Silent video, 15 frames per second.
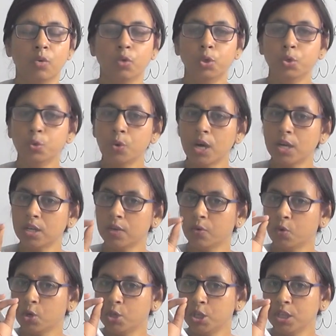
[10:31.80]
You are
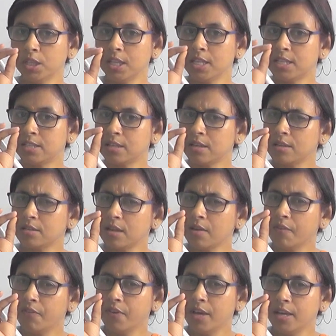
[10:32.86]
watching the stars
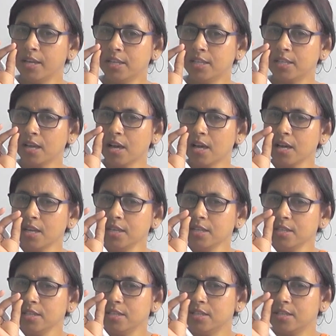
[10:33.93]
are very
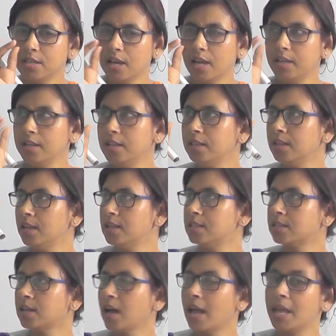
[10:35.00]
tiny in the
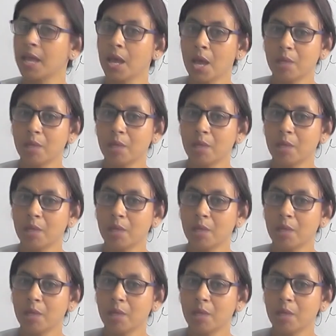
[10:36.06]
sky.